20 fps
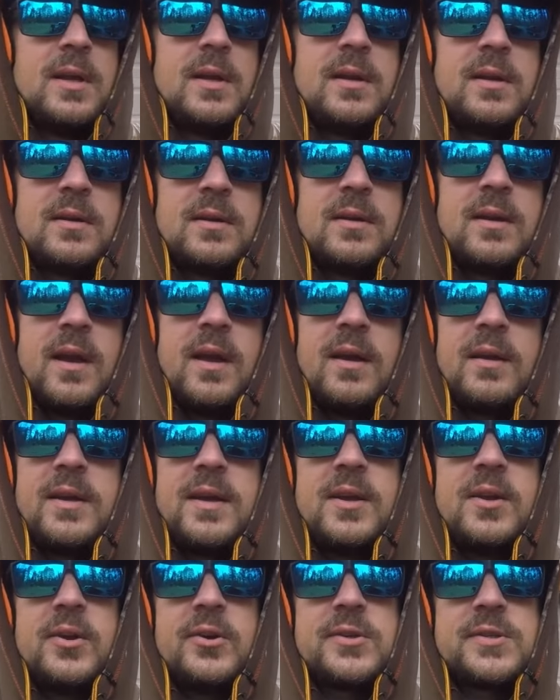yeah,
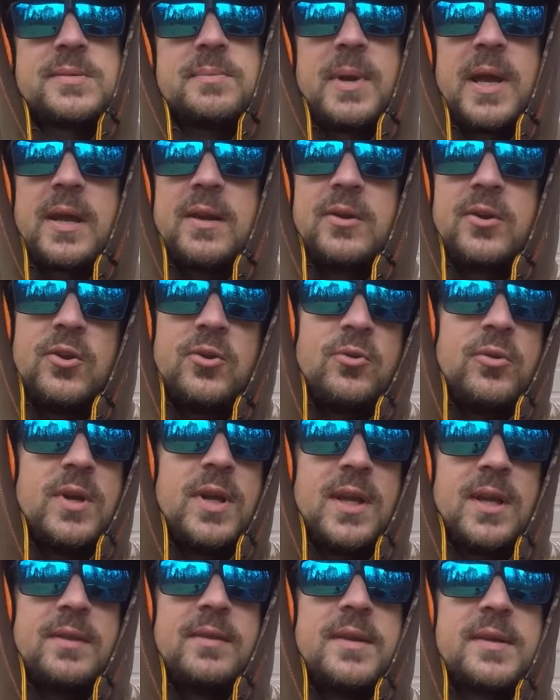he goes, "Man, you
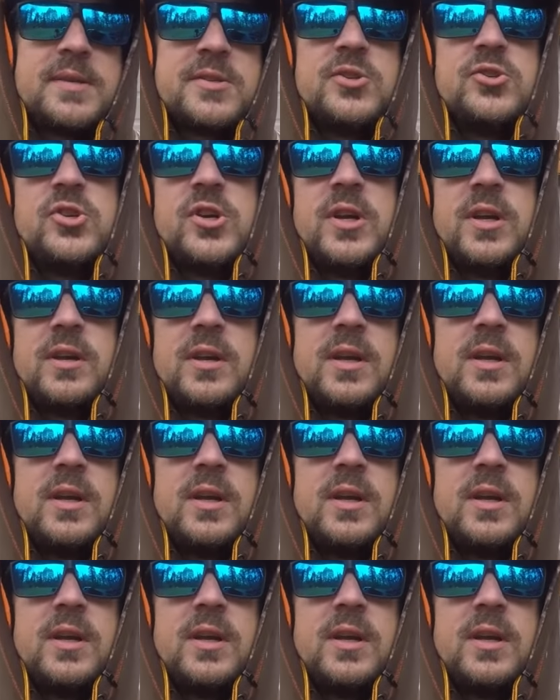need this jig."